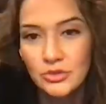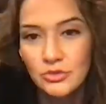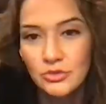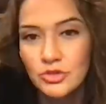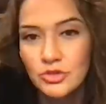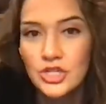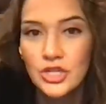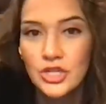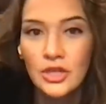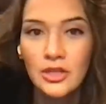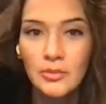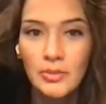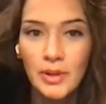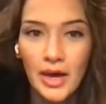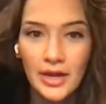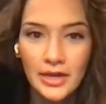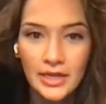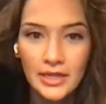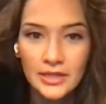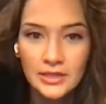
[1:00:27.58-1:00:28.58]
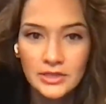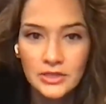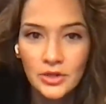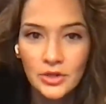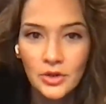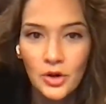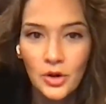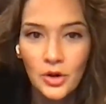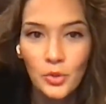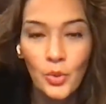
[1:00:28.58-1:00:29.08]
so chill about it and
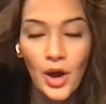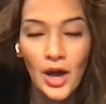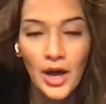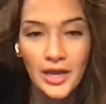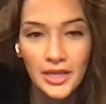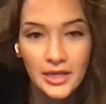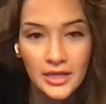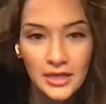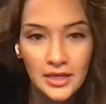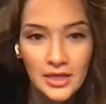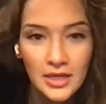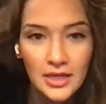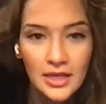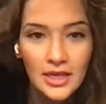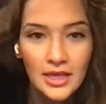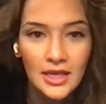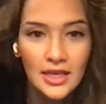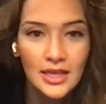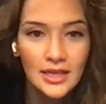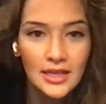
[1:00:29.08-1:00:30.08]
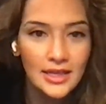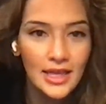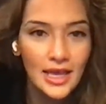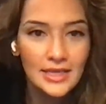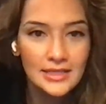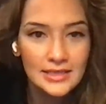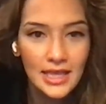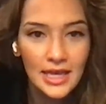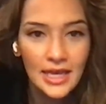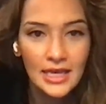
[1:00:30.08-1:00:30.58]
so Hawaiian
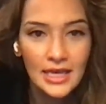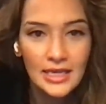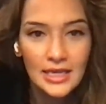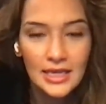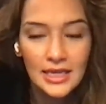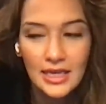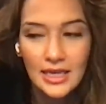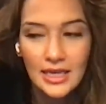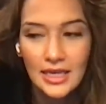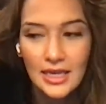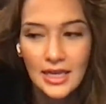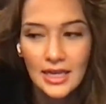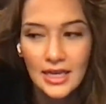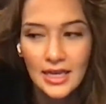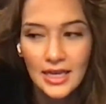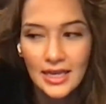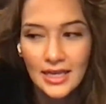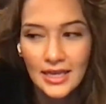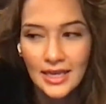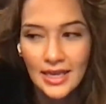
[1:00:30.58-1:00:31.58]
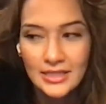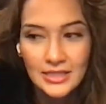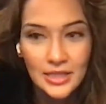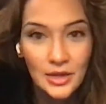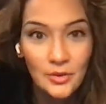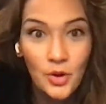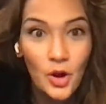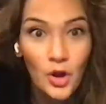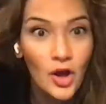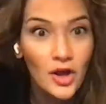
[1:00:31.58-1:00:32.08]
that like it's
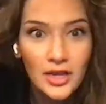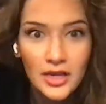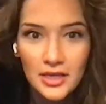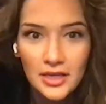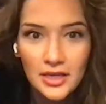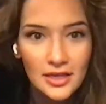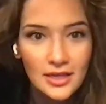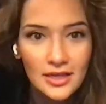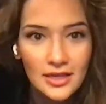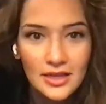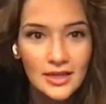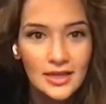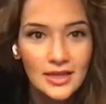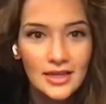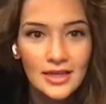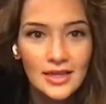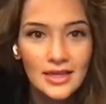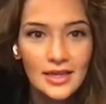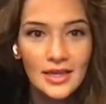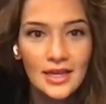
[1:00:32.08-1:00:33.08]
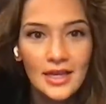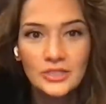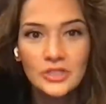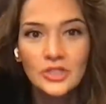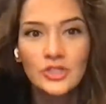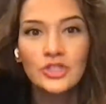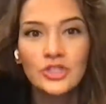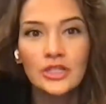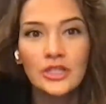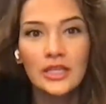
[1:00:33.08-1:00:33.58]
ironic. Cuz
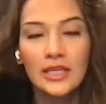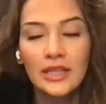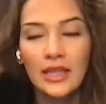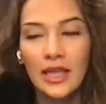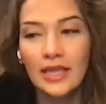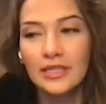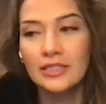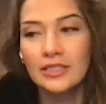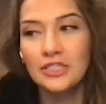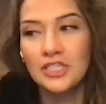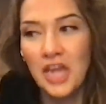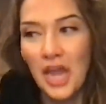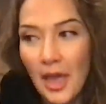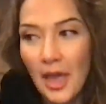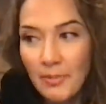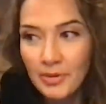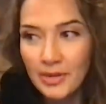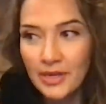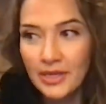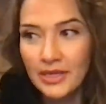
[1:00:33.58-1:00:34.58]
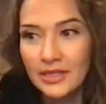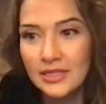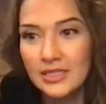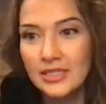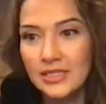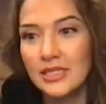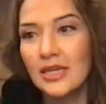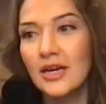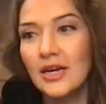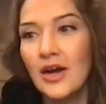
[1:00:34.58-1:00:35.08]
usually like
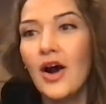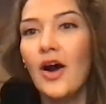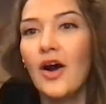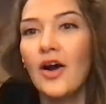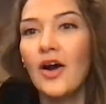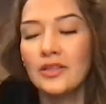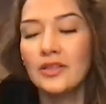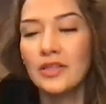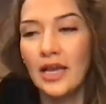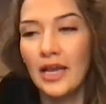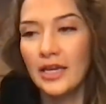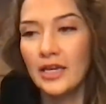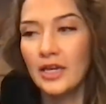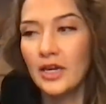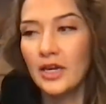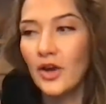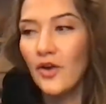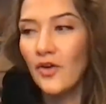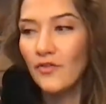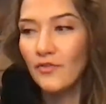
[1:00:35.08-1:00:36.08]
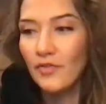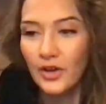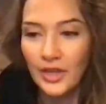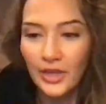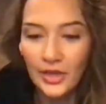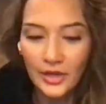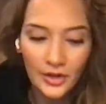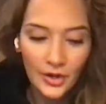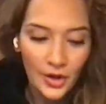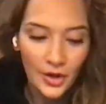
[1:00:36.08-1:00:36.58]
champions are like
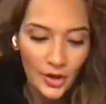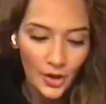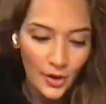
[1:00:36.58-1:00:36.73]
fucking